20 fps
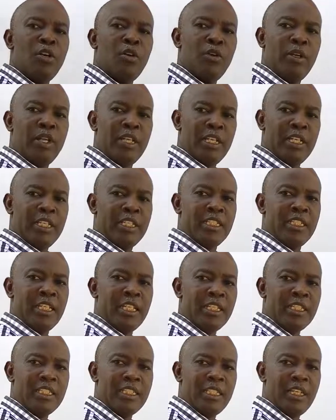
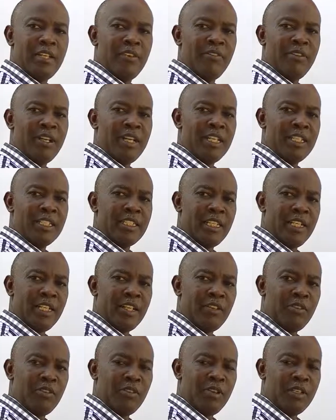releases a valence
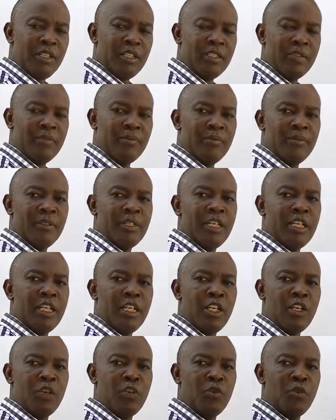electron
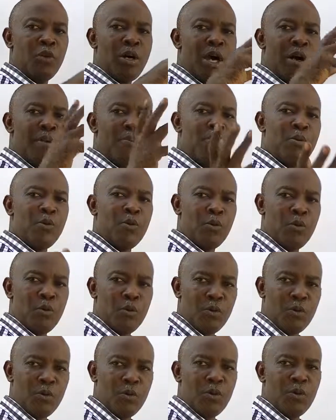into a pool.
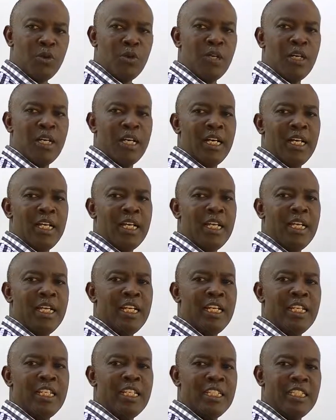Then
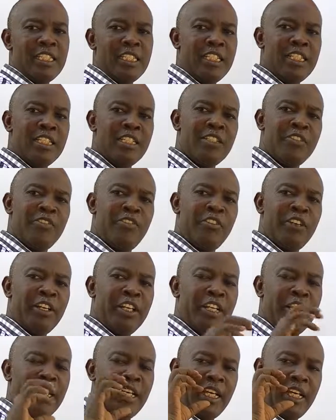it is these
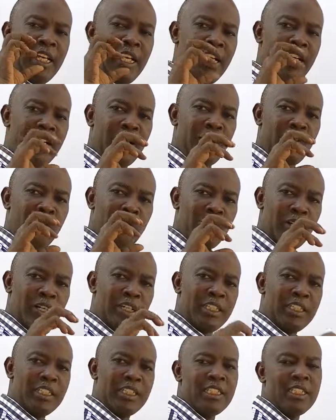free
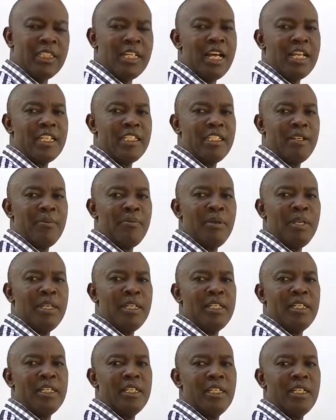electrons that
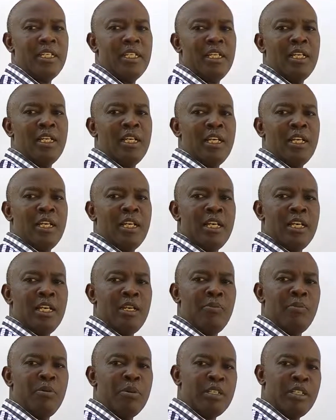cement the
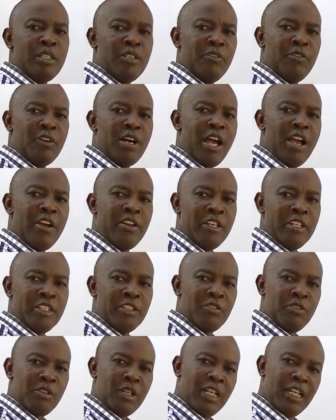positive ions
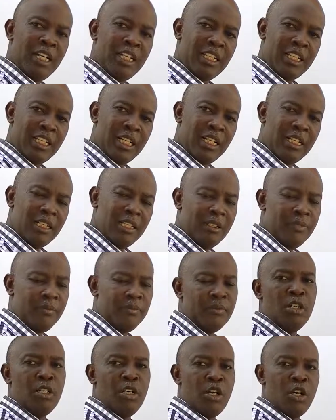together
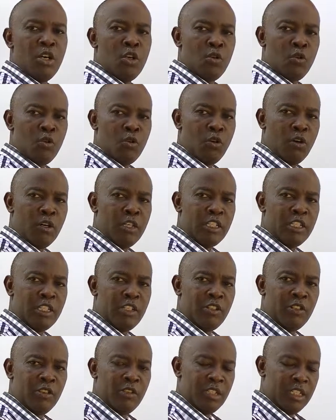to
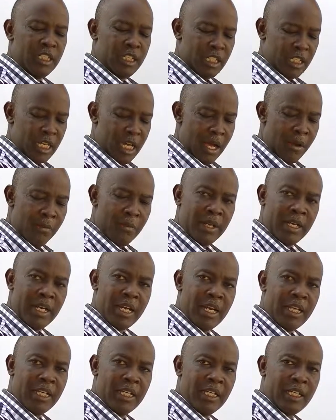constitute a
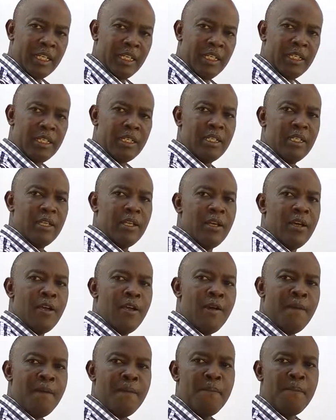metallic
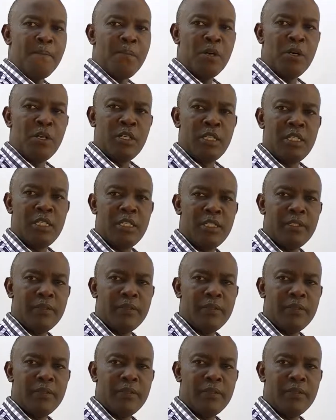bond.